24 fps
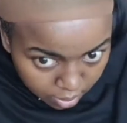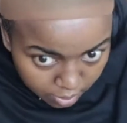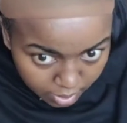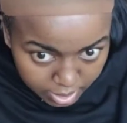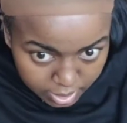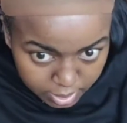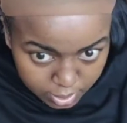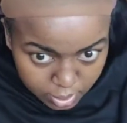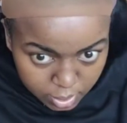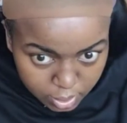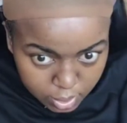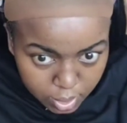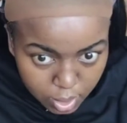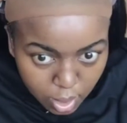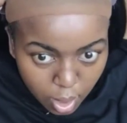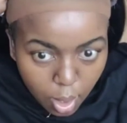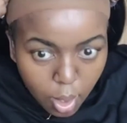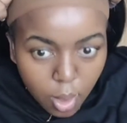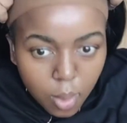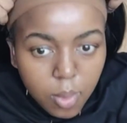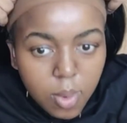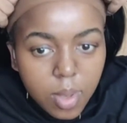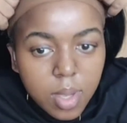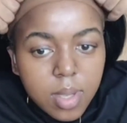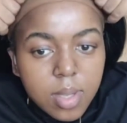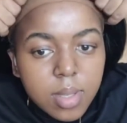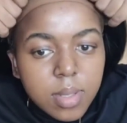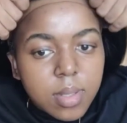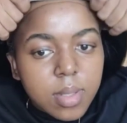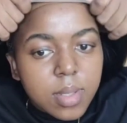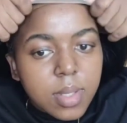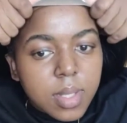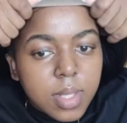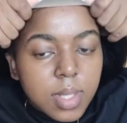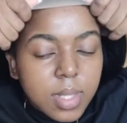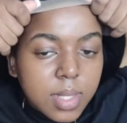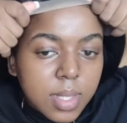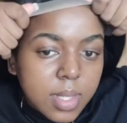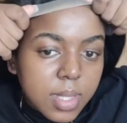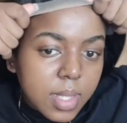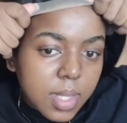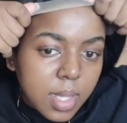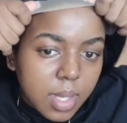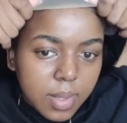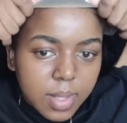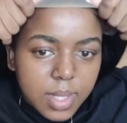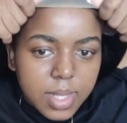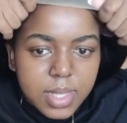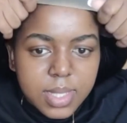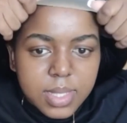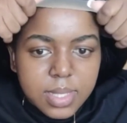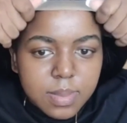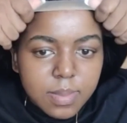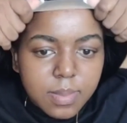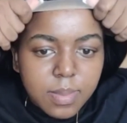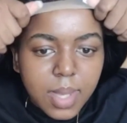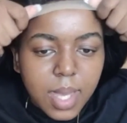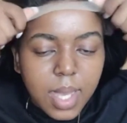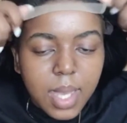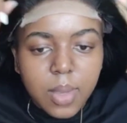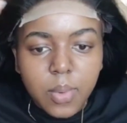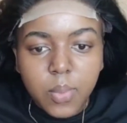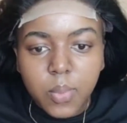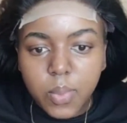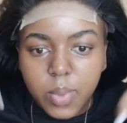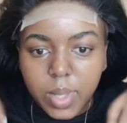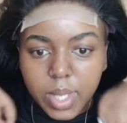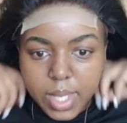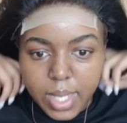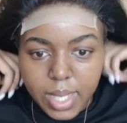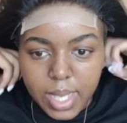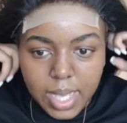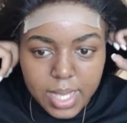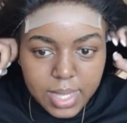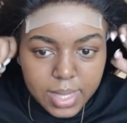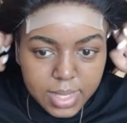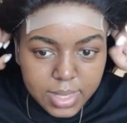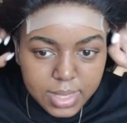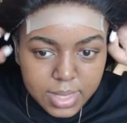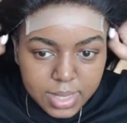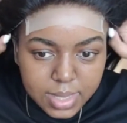All right, so here is my wig, and